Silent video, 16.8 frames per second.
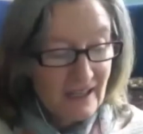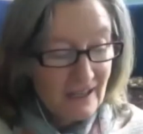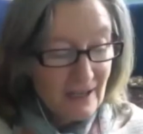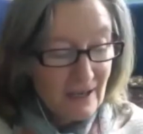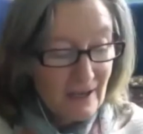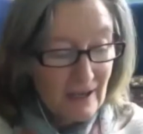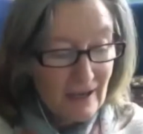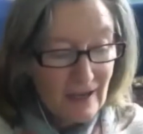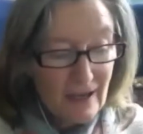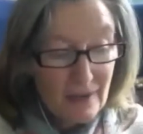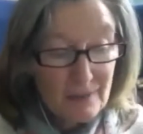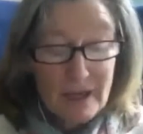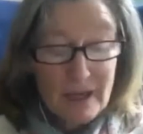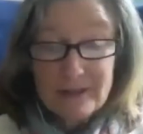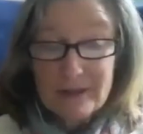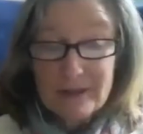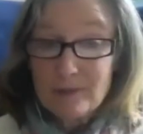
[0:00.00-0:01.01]

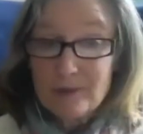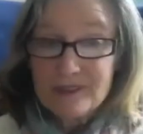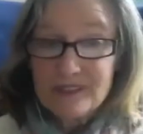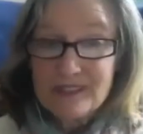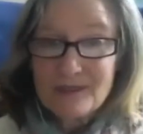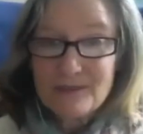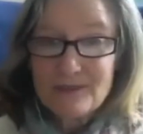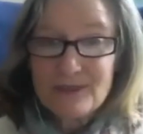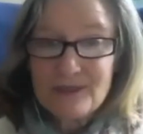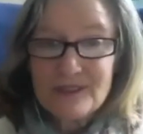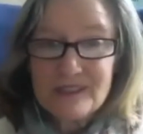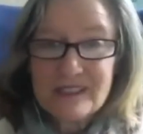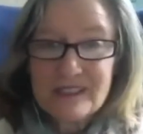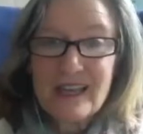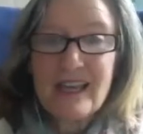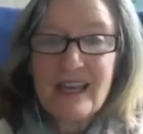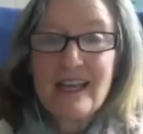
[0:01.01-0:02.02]
about the
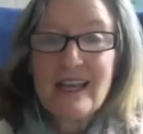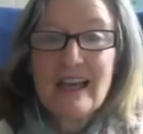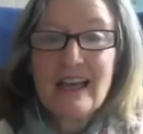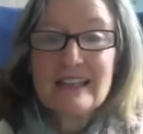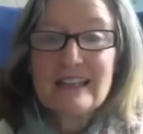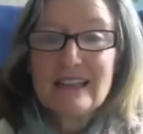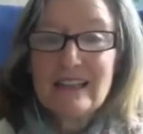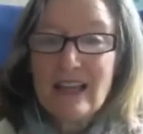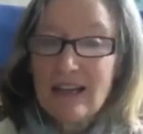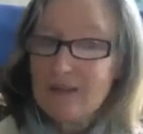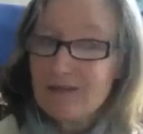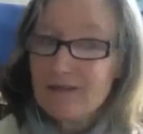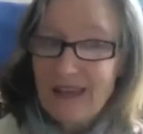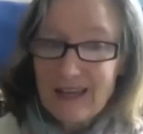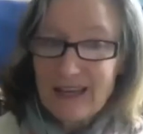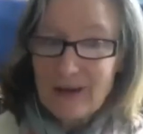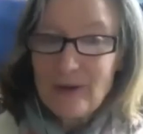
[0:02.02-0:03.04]
principles. I love
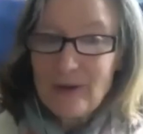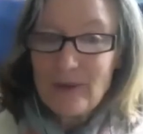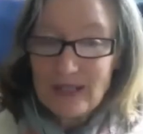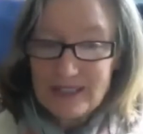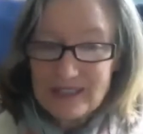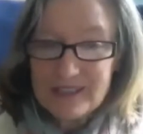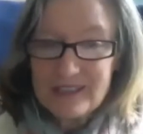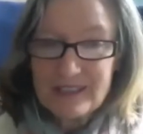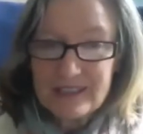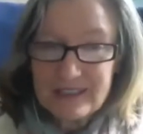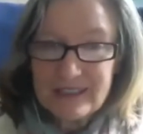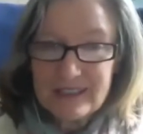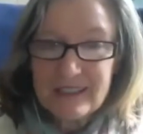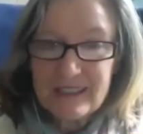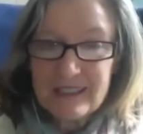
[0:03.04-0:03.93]
that question